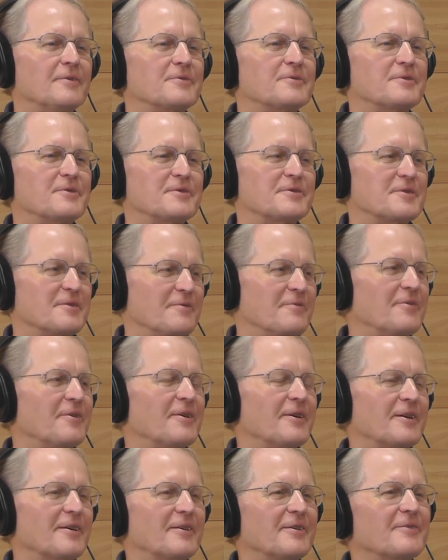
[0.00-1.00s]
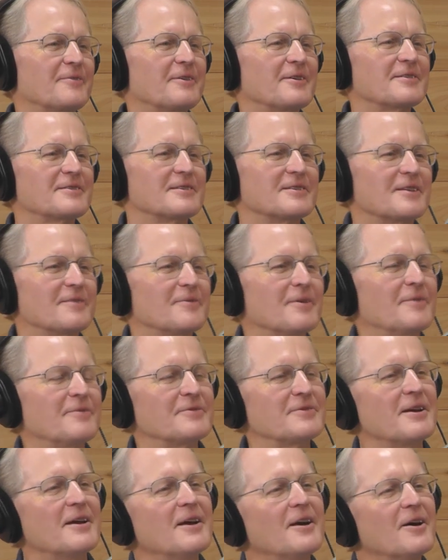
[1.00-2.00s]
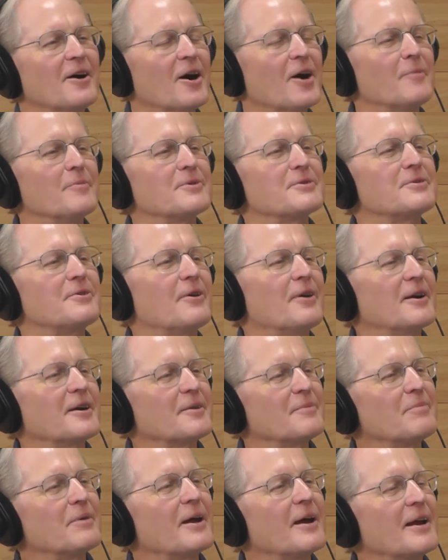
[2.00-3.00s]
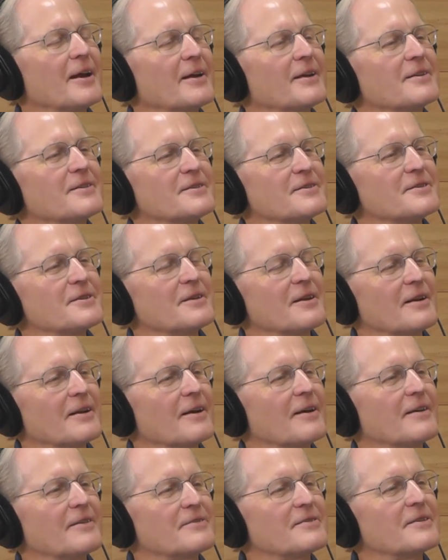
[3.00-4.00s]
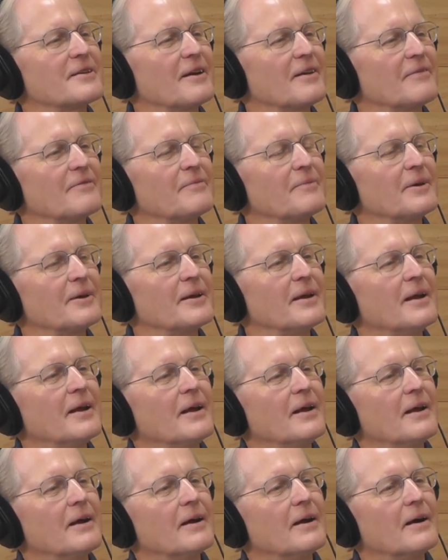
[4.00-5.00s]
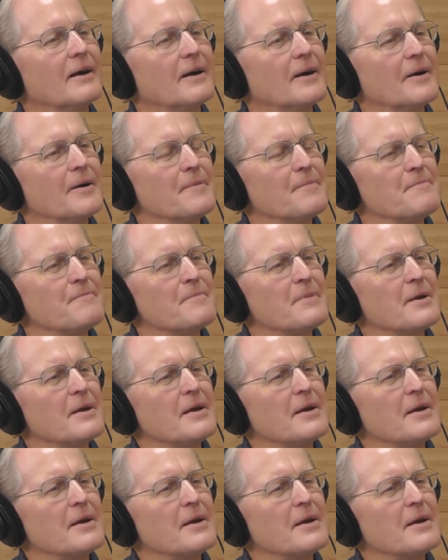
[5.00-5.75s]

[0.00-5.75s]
those are some very good questions. Mm-hmm. I'm almost almost drawing a blank because there's a lot of stuff, but um,